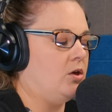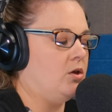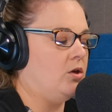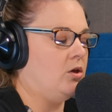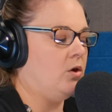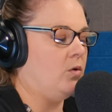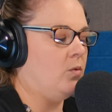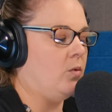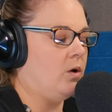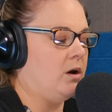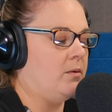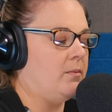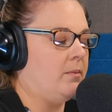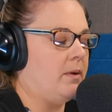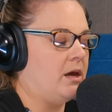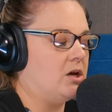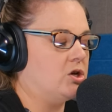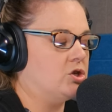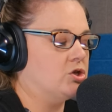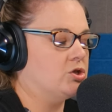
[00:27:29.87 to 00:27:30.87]
You want to
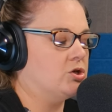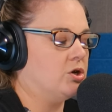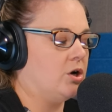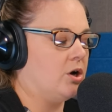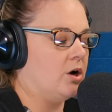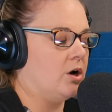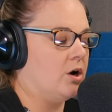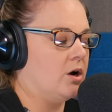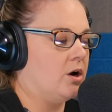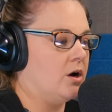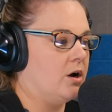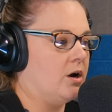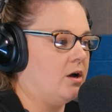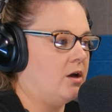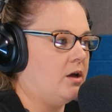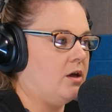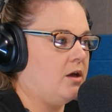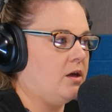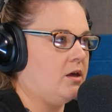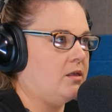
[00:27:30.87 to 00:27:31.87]
make sure
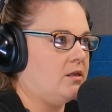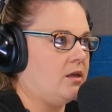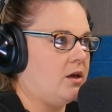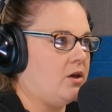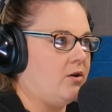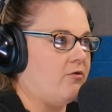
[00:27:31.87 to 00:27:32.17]
that you